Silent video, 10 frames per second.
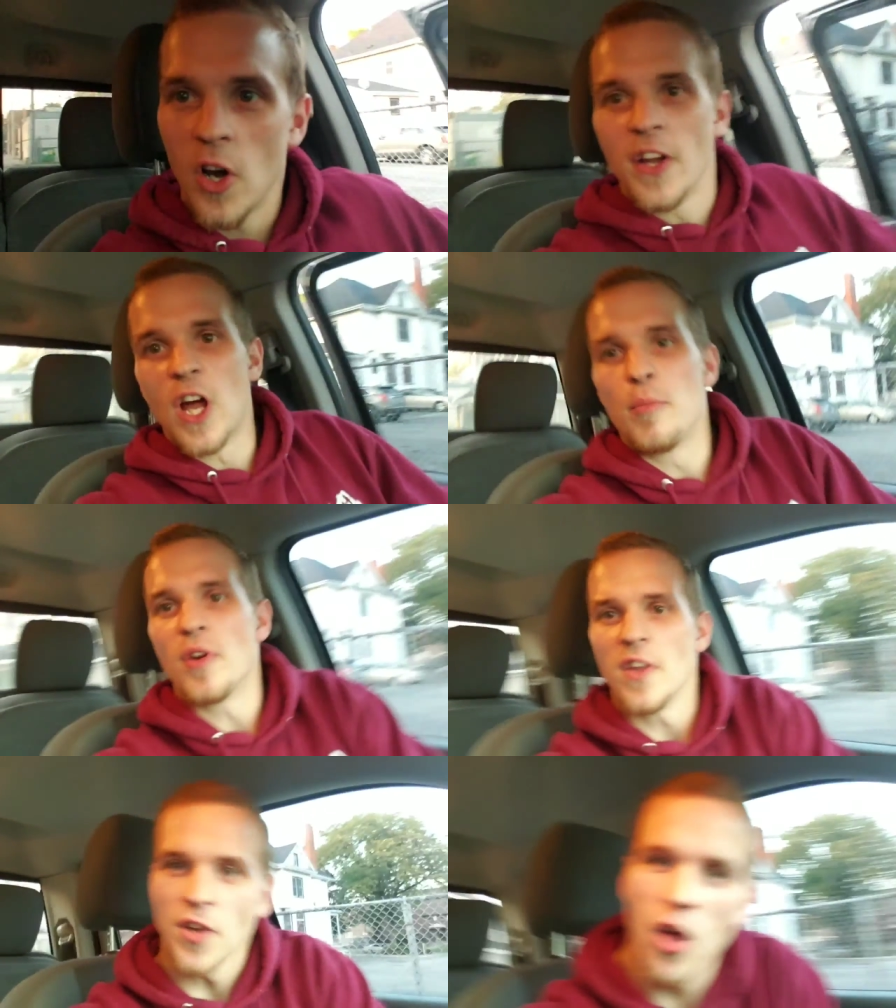All right, gotta
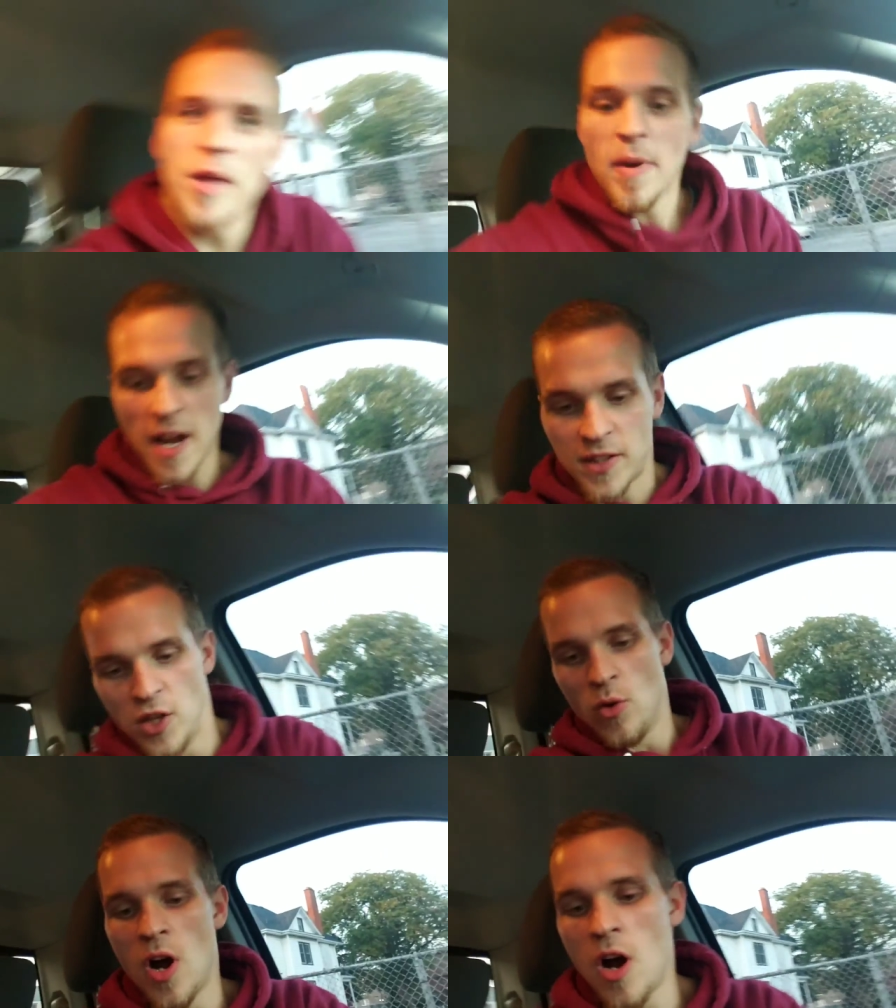bring the dolly back
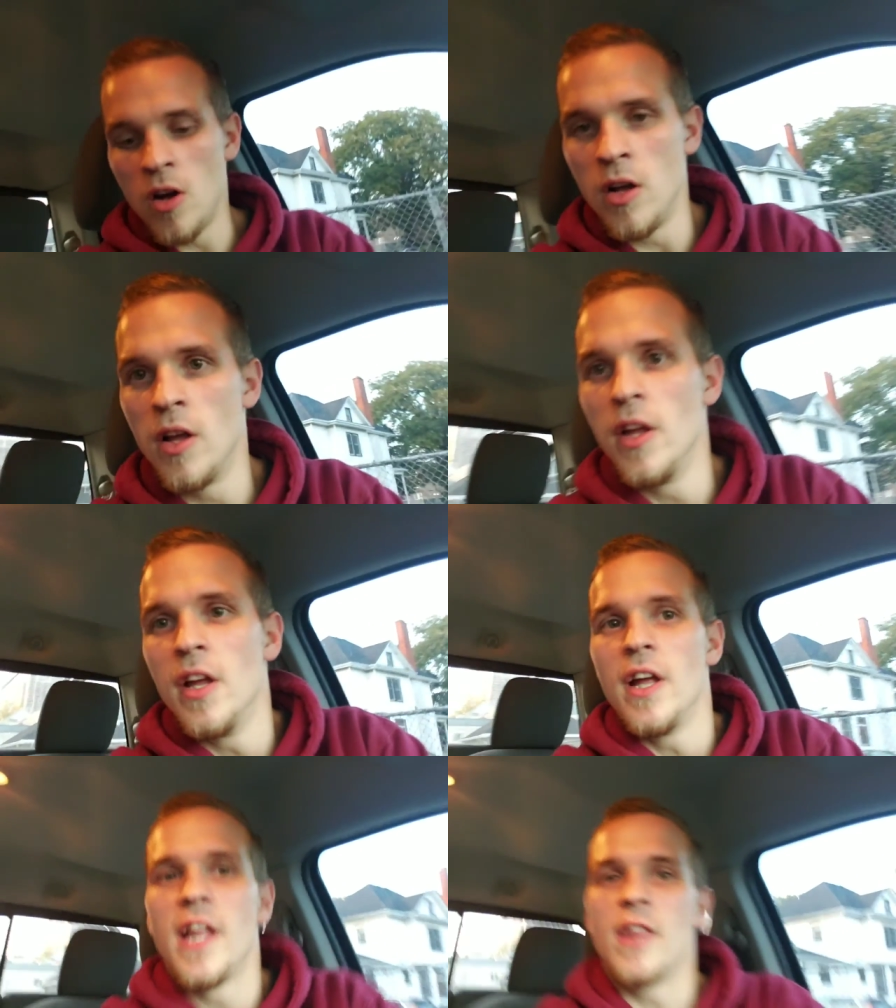to U-Haul and
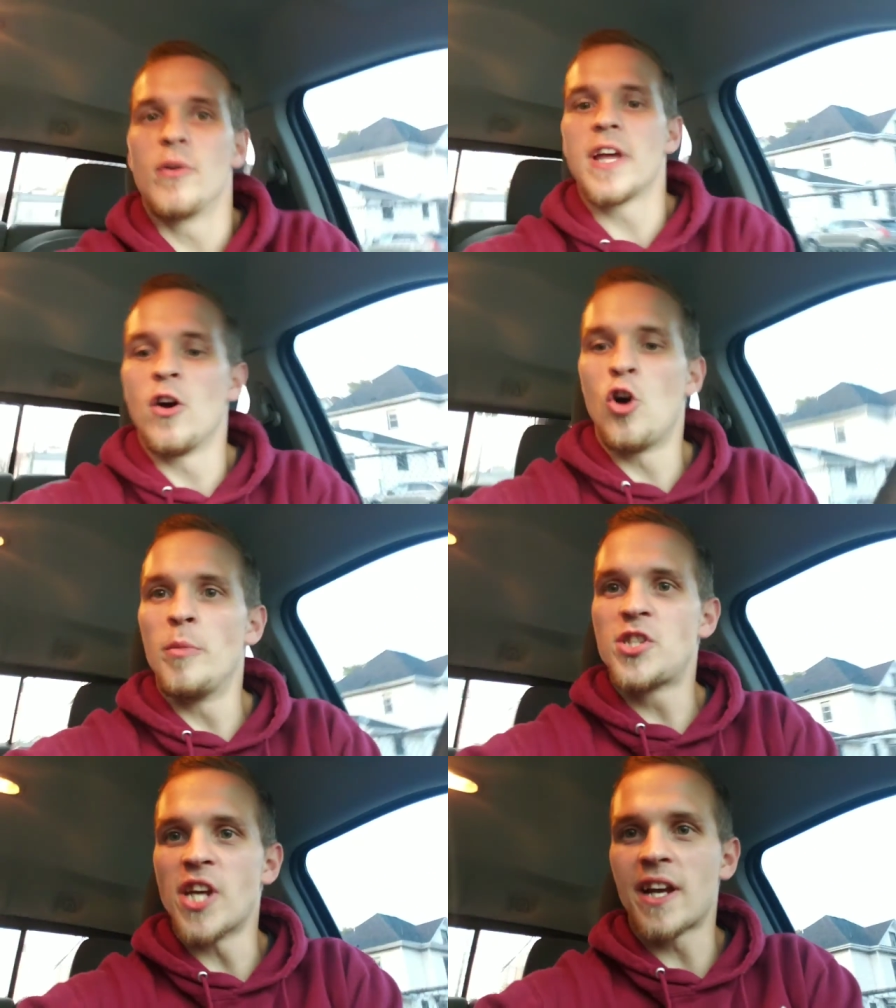then we'll get
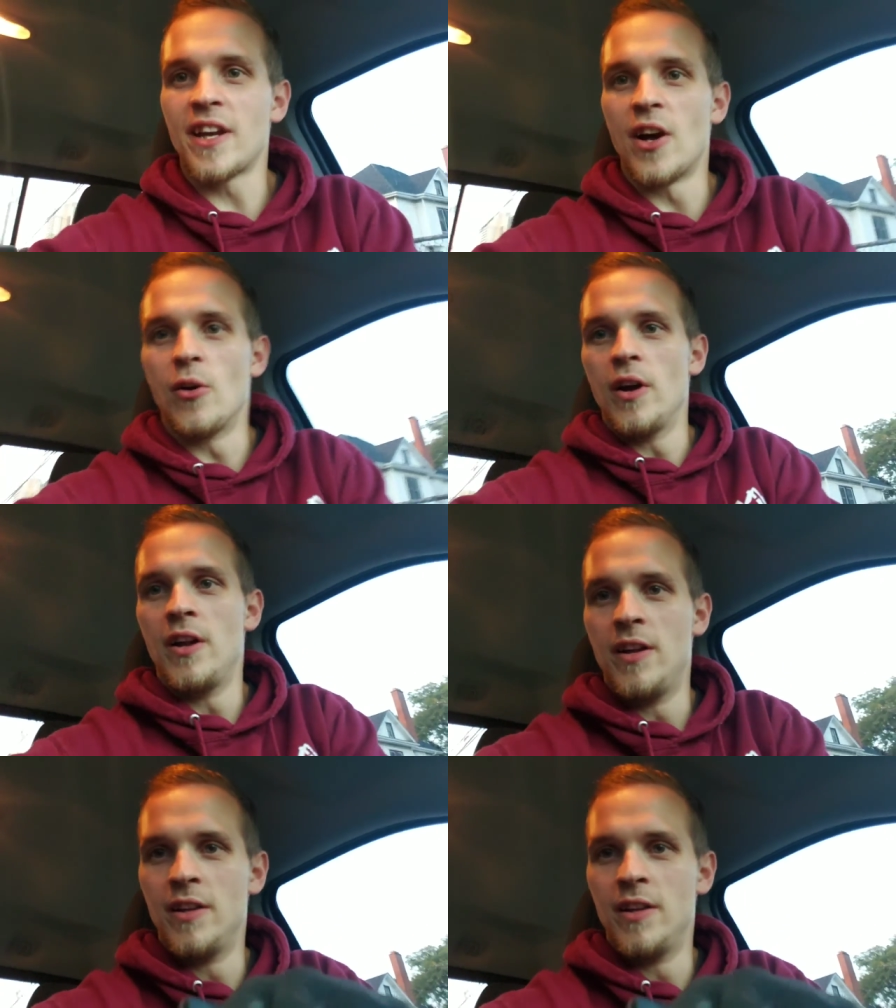home and check it out.